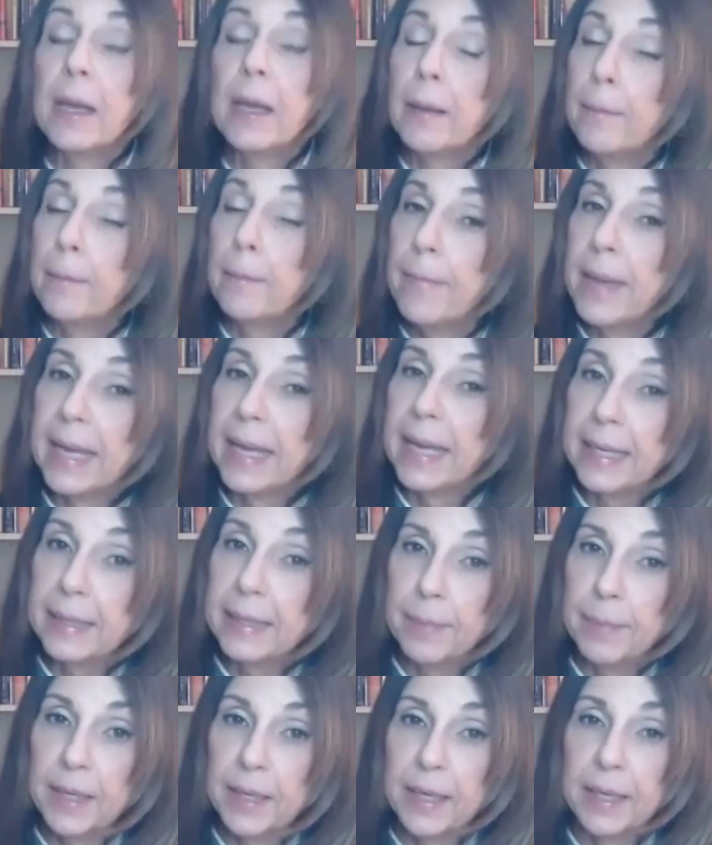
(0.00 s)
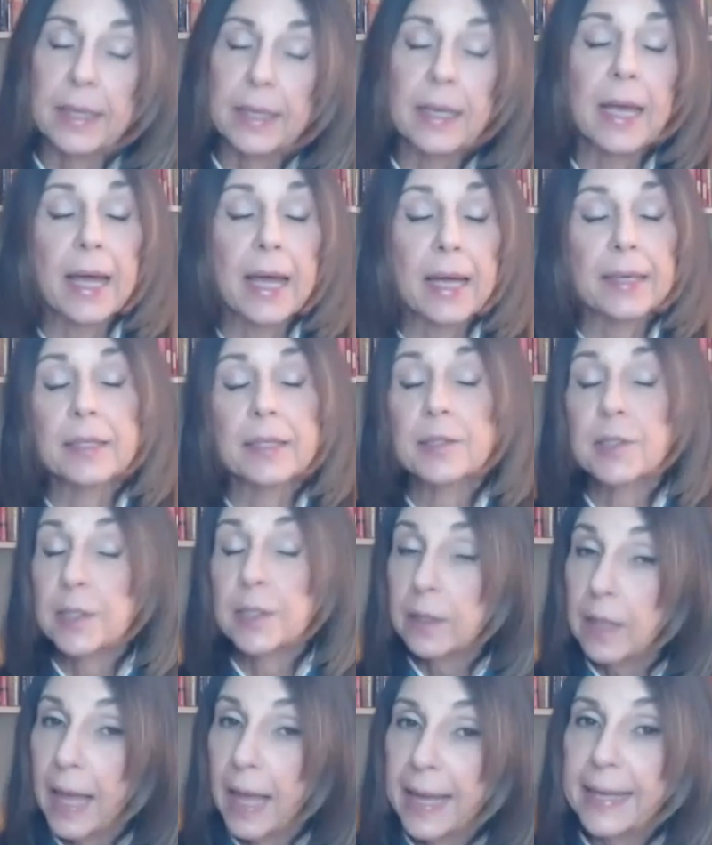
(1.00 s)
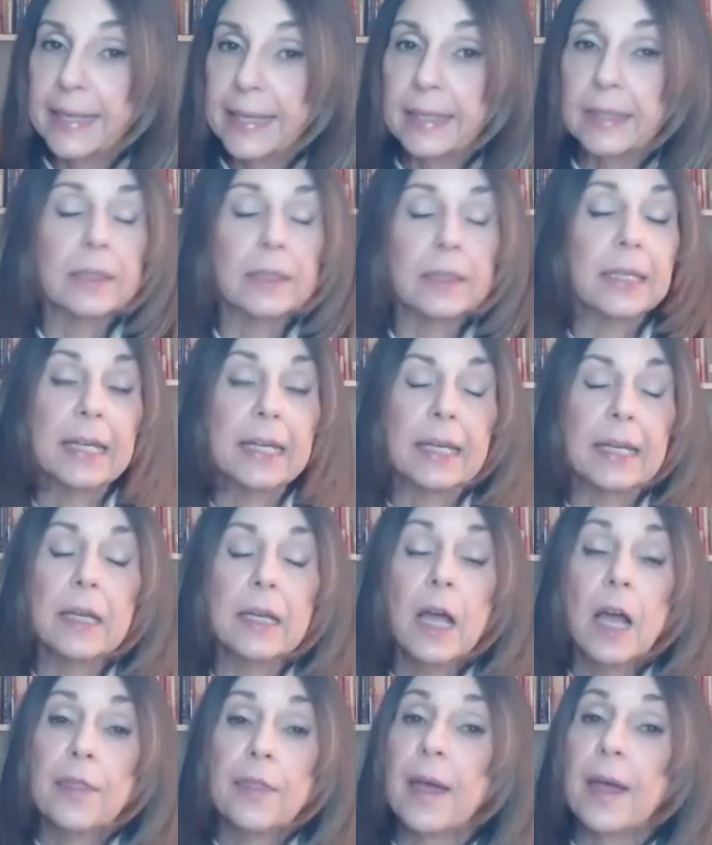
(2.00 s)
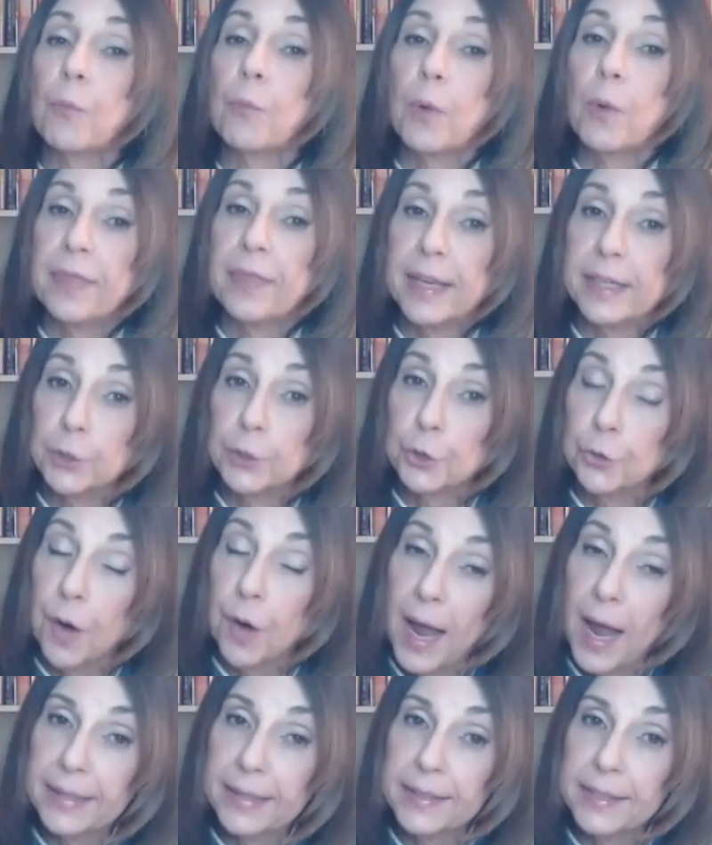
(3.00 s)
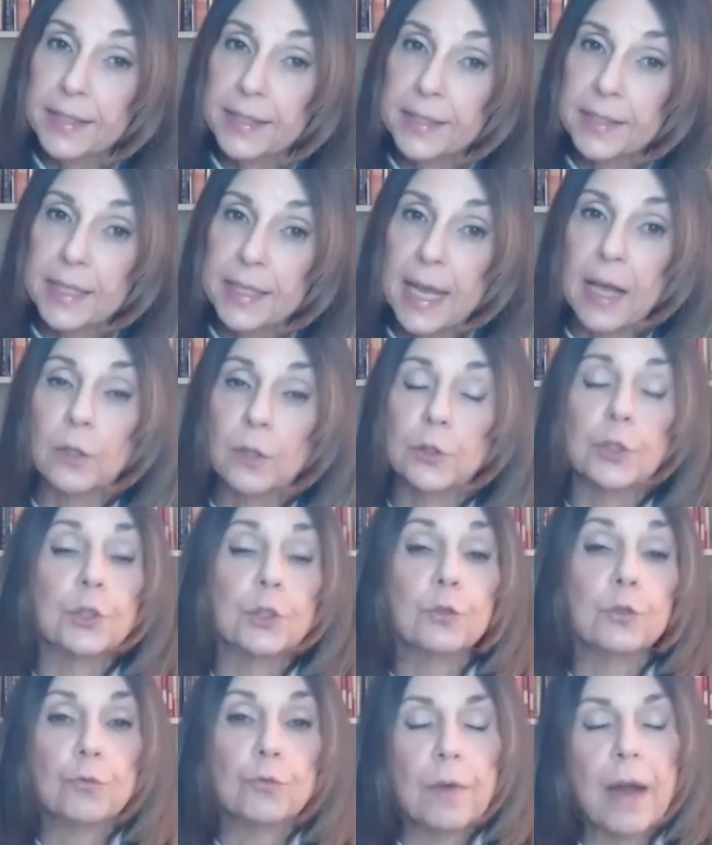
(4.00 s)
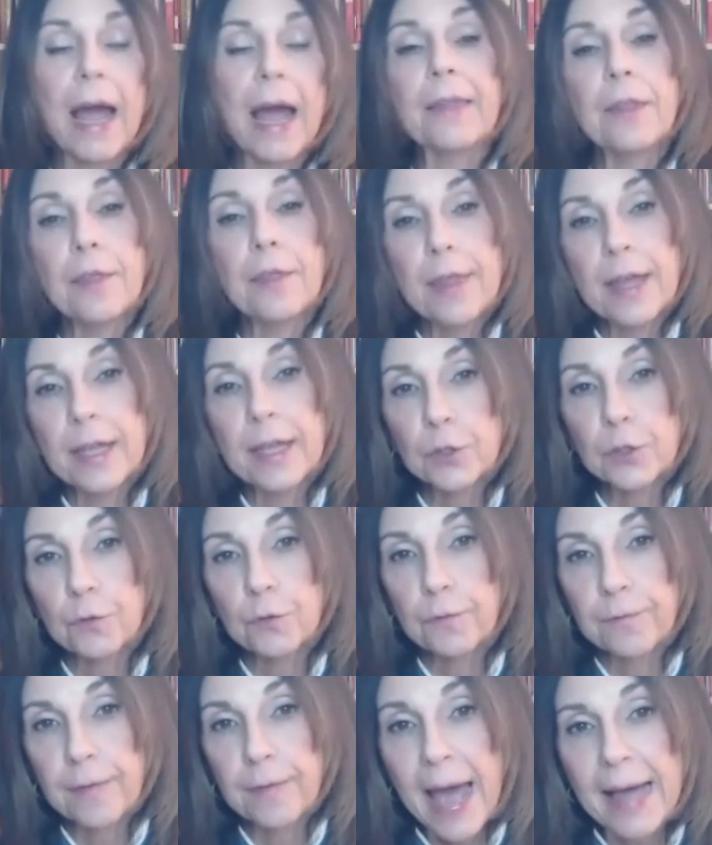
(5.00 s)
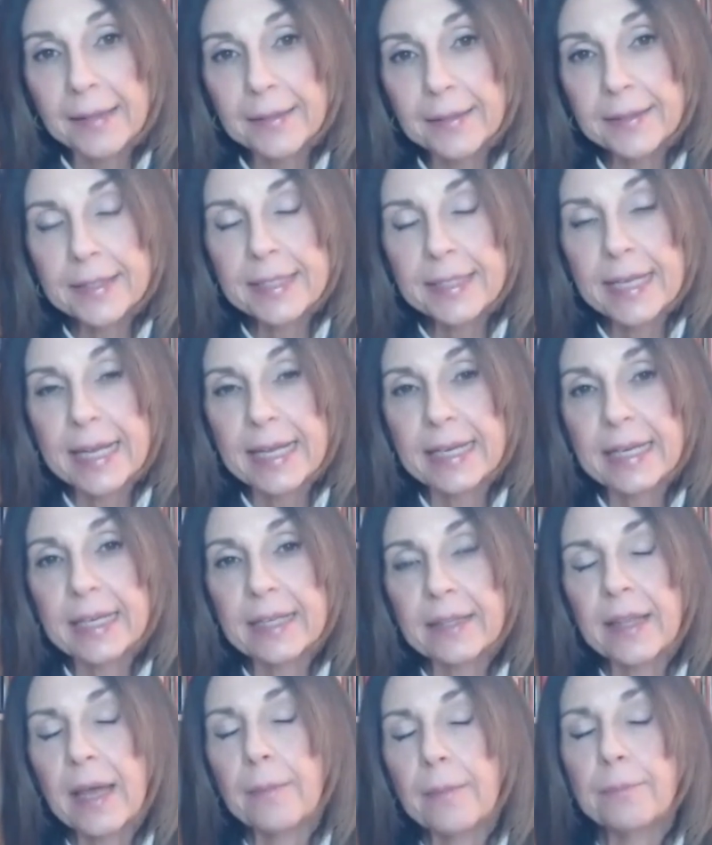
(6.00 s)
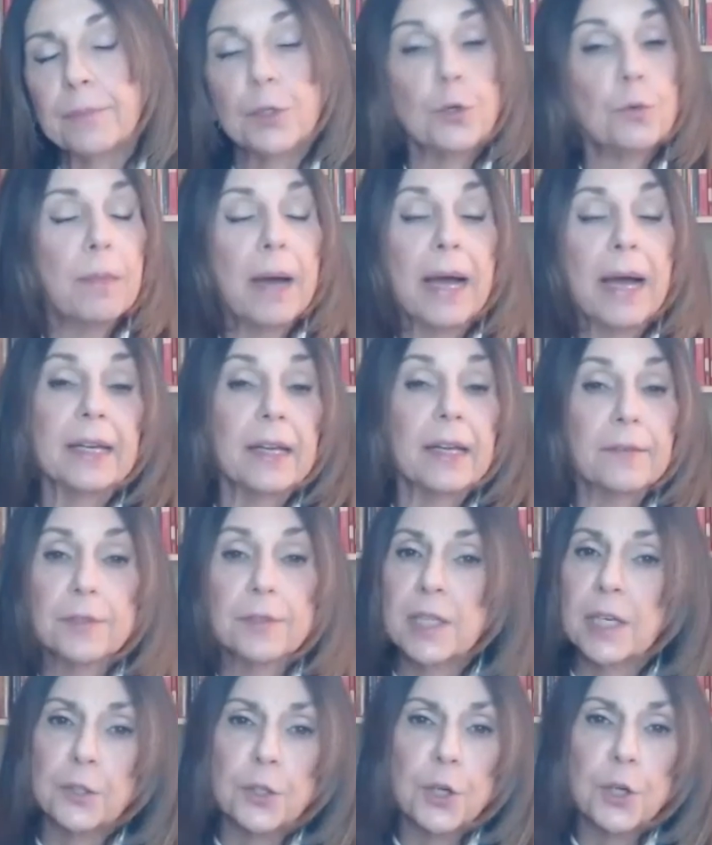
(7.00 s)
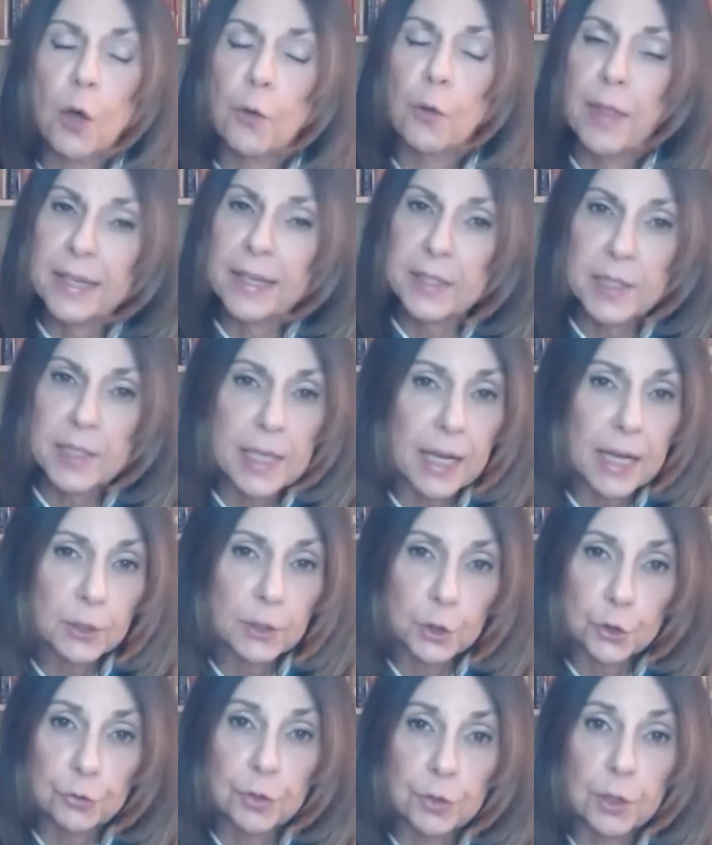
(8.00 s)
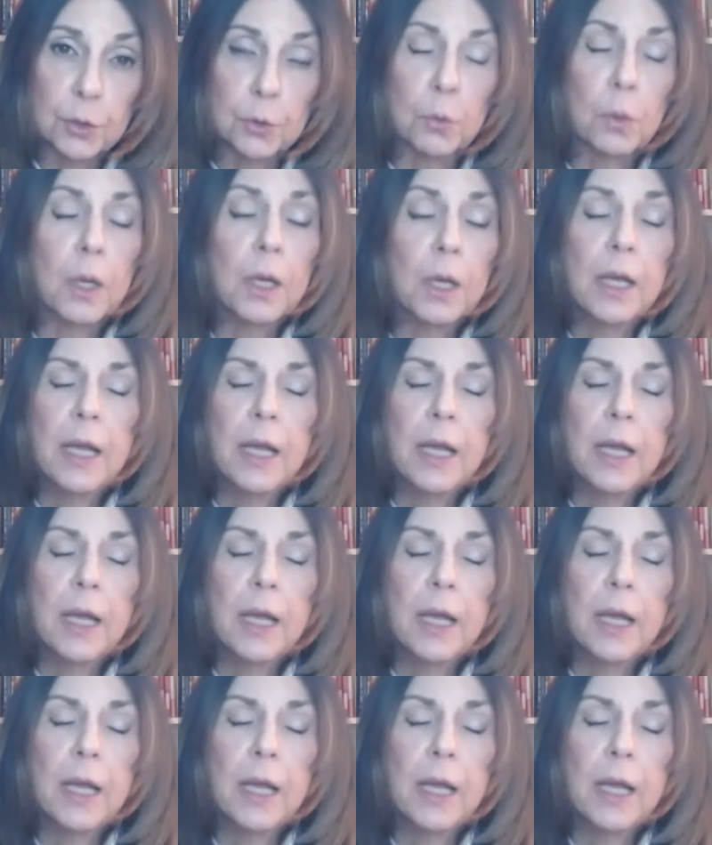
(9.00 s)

Maybe, and it's likely that when they tried to tell you, rather than you validating them, you might have said, no, that's not true.